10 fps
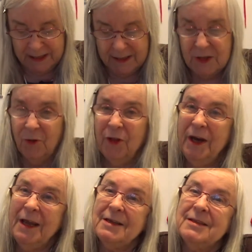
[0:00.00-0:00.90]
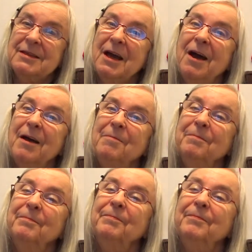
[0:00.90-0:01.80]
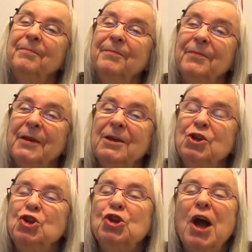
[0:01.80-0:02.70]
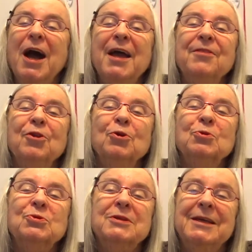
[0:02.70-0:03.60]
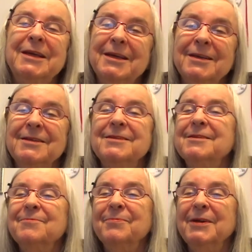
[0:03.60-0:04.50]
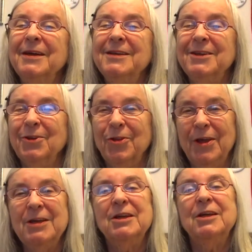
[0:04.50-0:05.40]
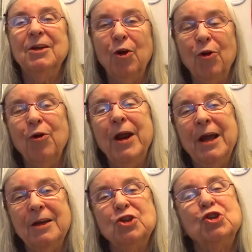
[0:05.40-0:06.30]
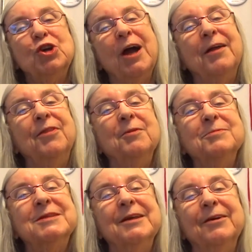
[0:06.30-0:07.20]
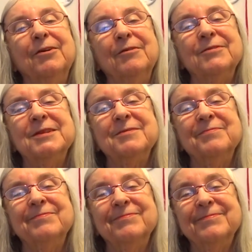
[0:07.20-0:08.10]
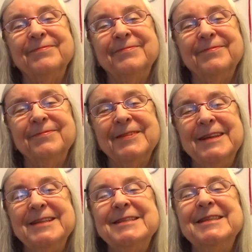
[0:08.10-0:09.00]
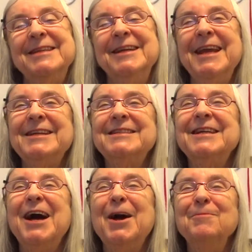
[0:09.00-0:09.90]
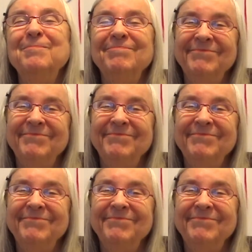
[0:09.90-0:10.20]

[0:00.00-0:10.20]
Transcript: Till the next time, shine those kids until they learn how to shine themselves. See you next time.